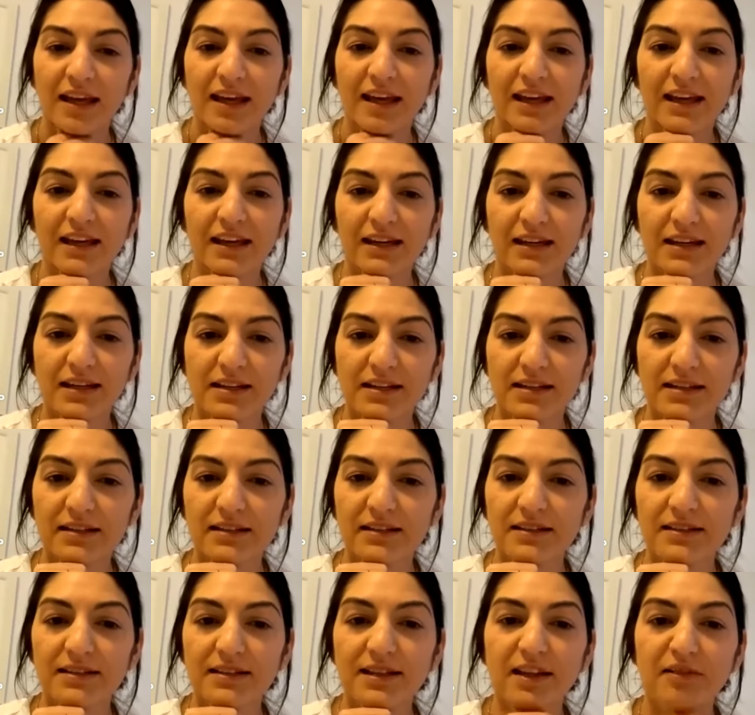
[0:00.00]

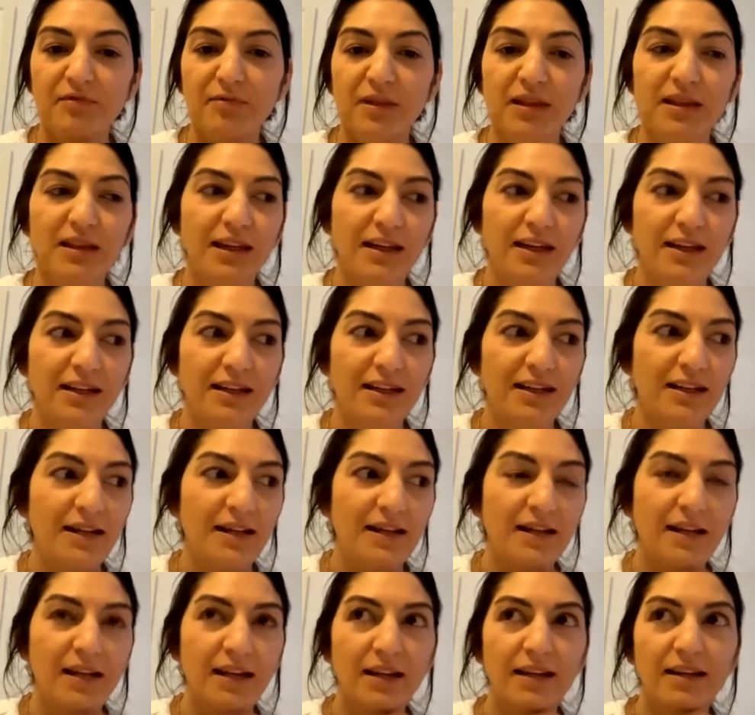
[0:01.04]
And I've been lighting it
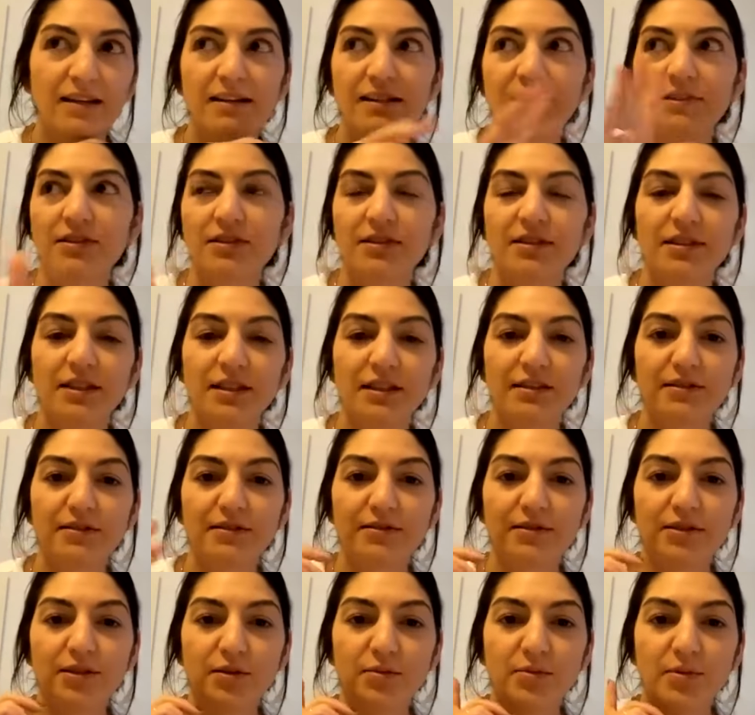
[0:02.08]
at night, and it's just like
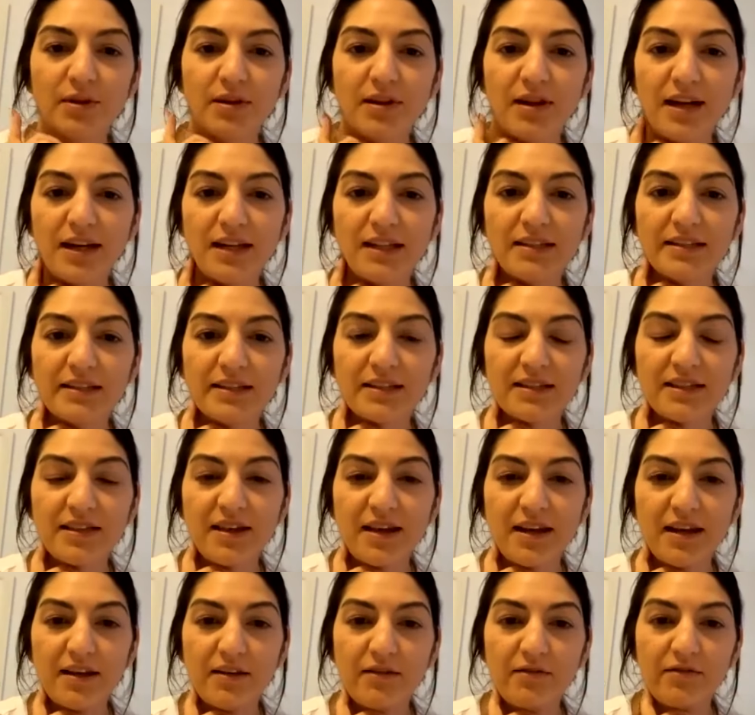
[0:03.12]
super nice
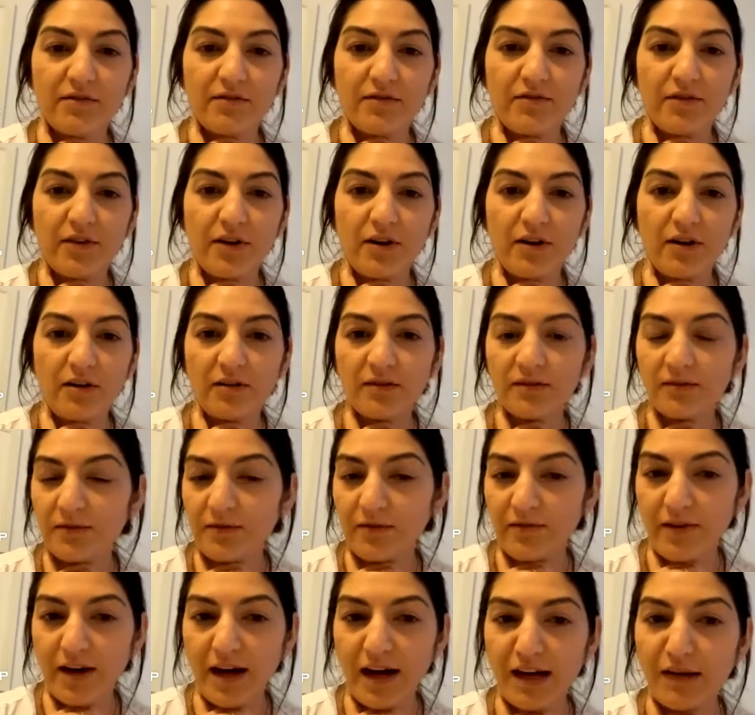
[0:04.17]
kind of fall
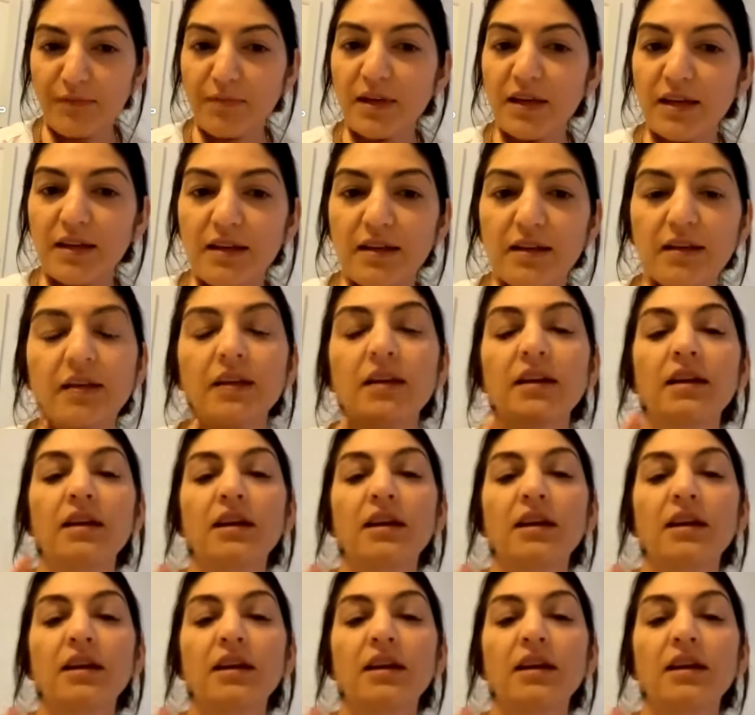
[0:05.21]
vibe in